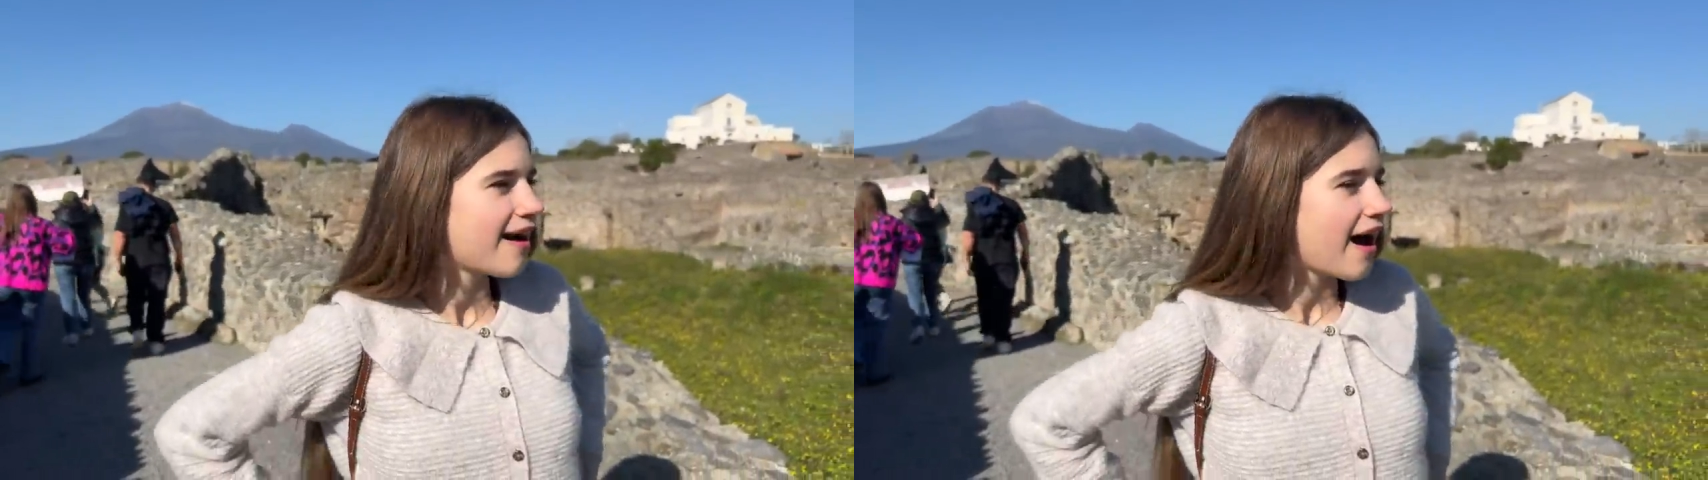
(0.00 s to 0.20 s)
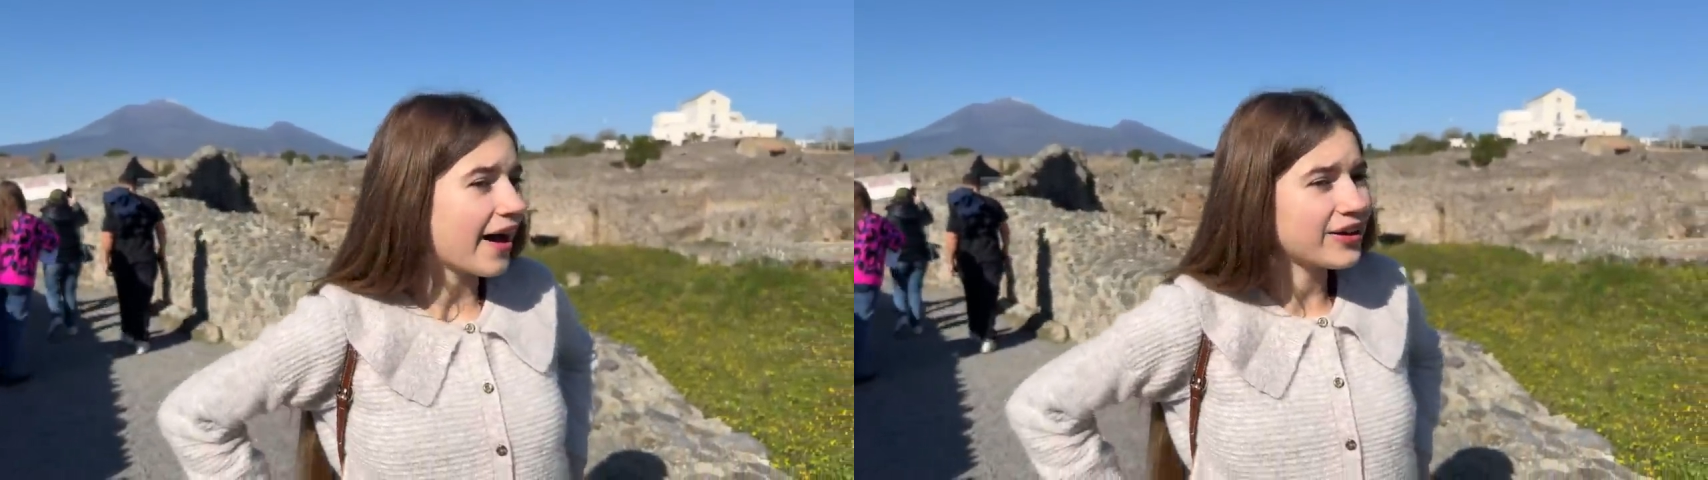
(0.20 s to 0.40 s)

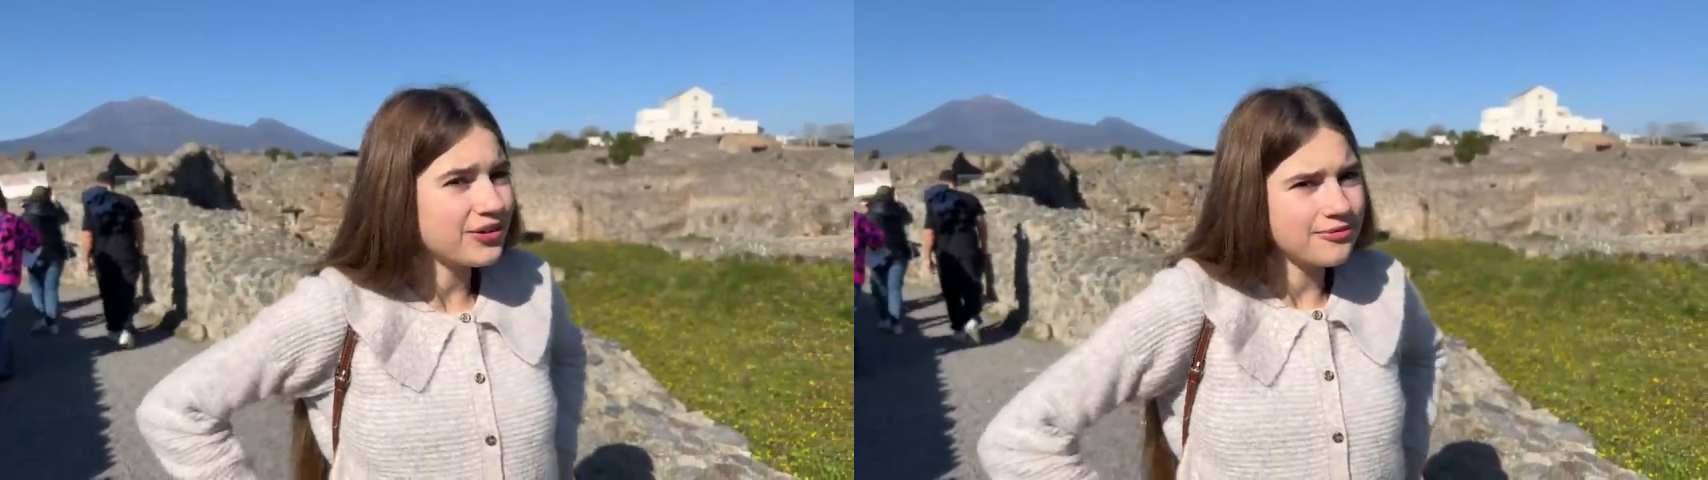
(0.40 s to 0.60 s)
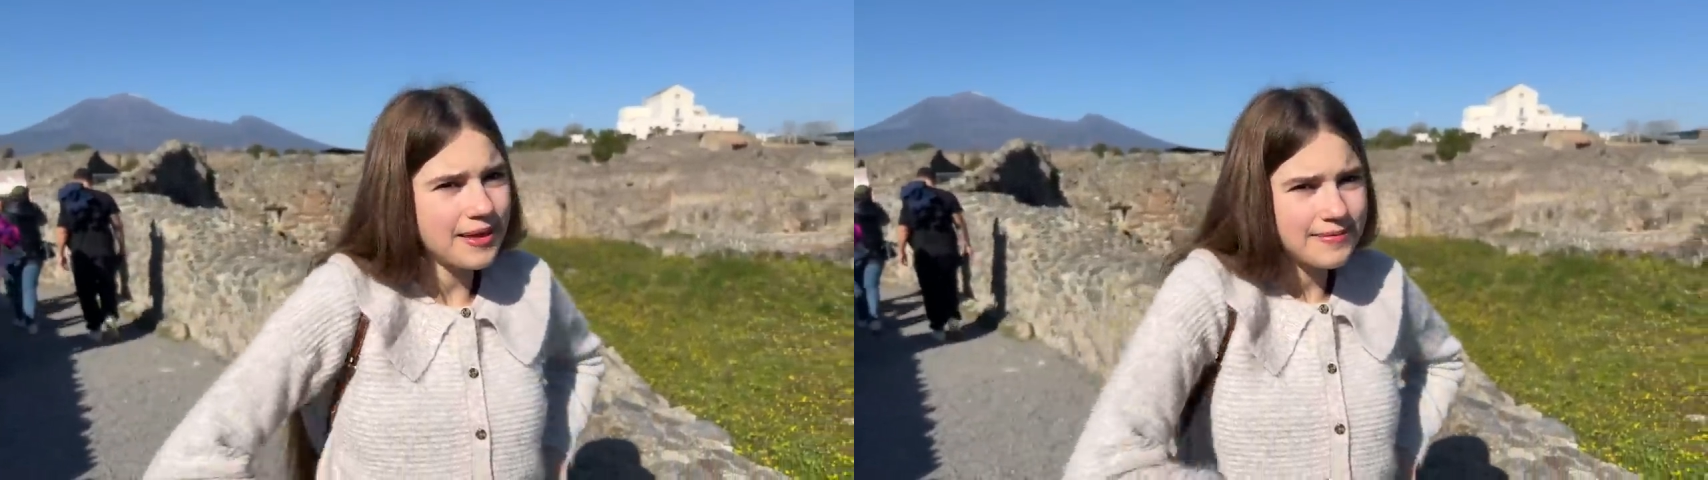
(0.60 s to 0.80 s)
I don't
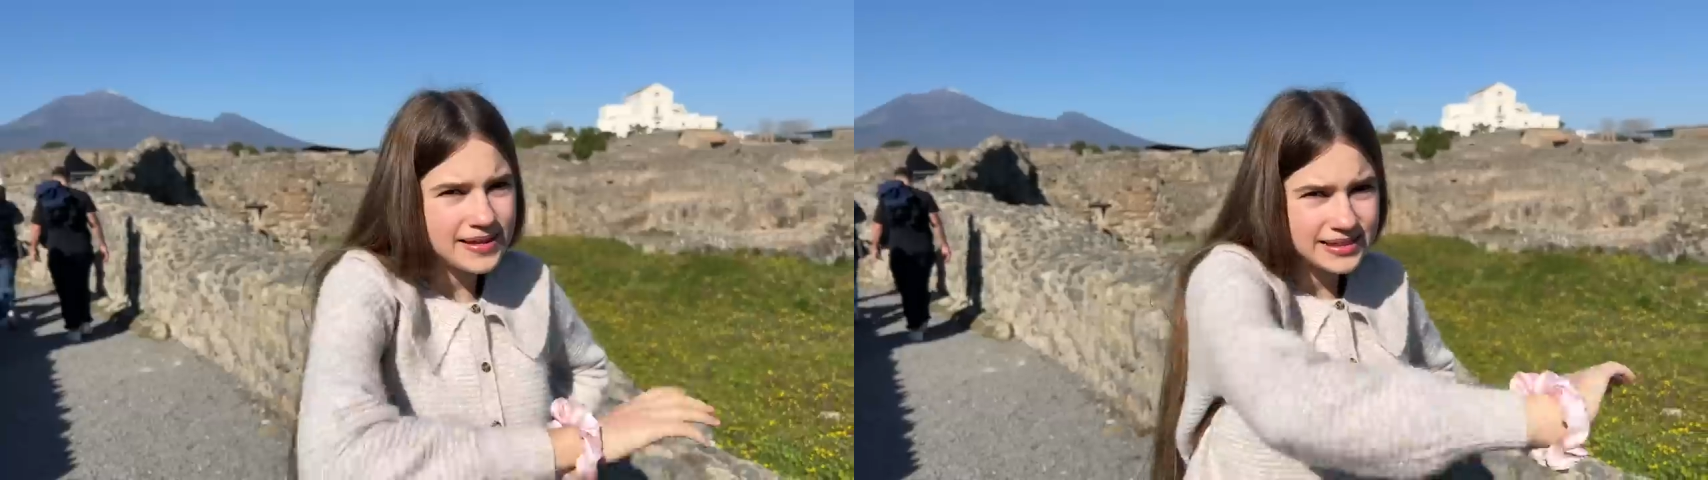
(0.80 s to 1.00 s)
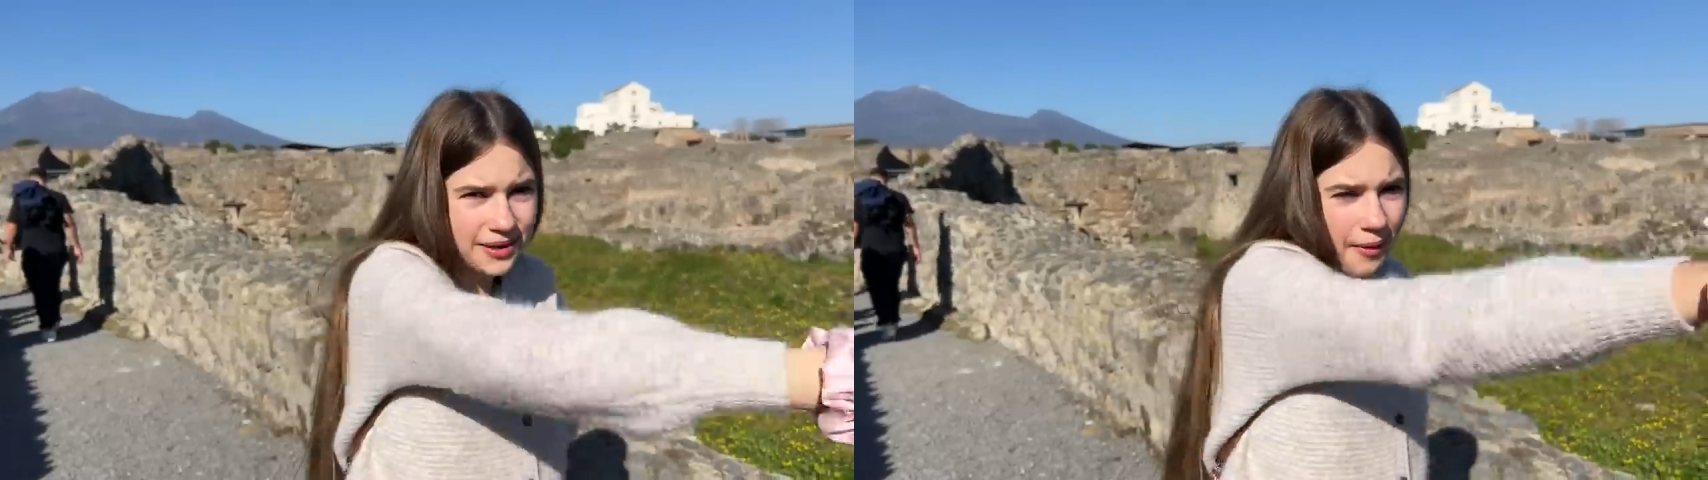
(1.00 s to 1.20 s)
know, maybe
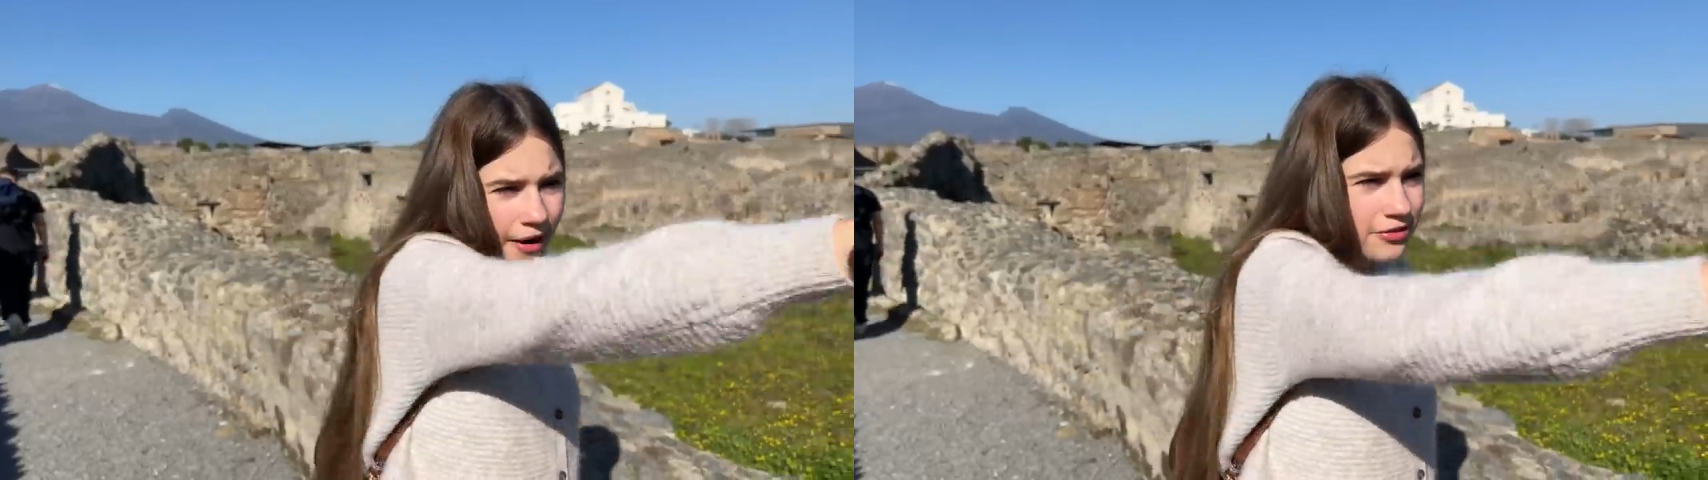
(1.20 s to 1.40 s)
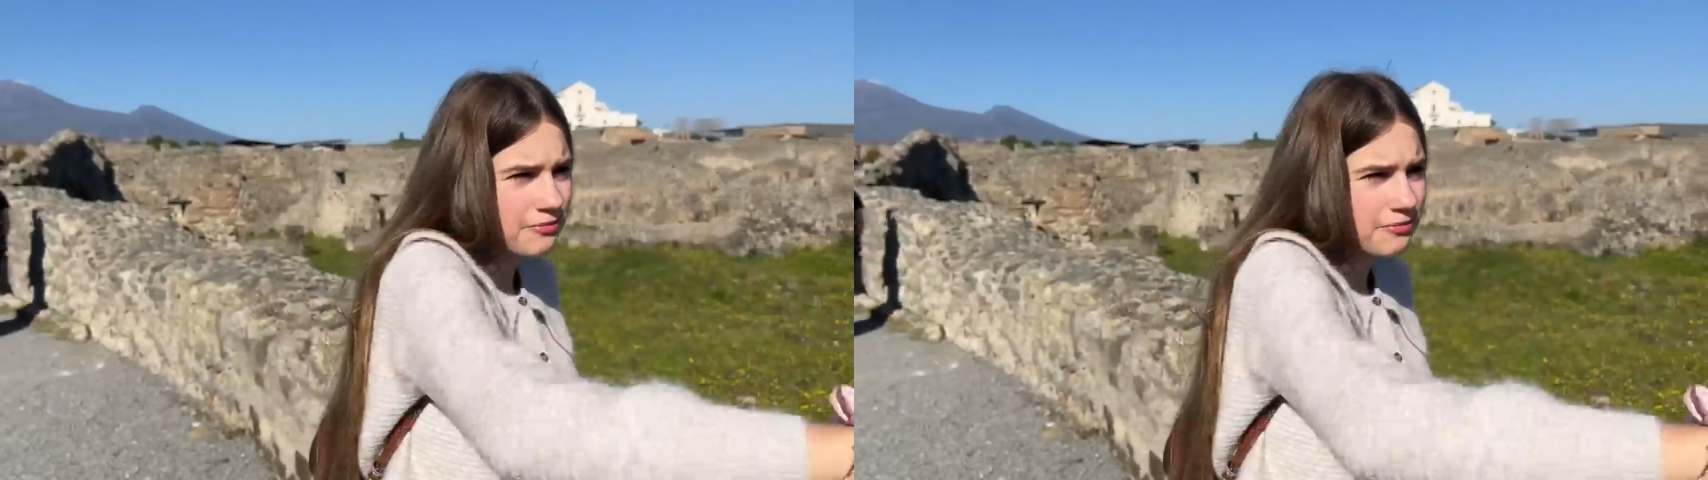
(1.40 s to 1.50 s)
it's some other